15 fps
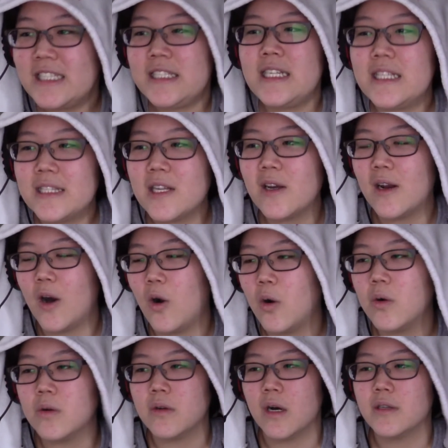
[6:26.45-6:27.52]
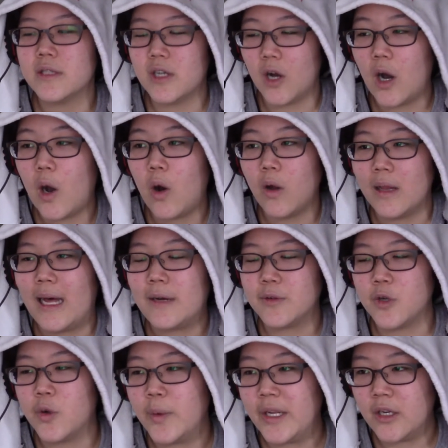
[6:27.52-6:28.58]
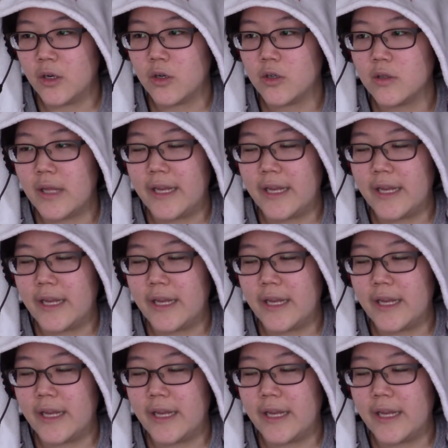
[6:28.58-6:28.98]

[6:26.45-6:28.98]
she's the all outgoing girl,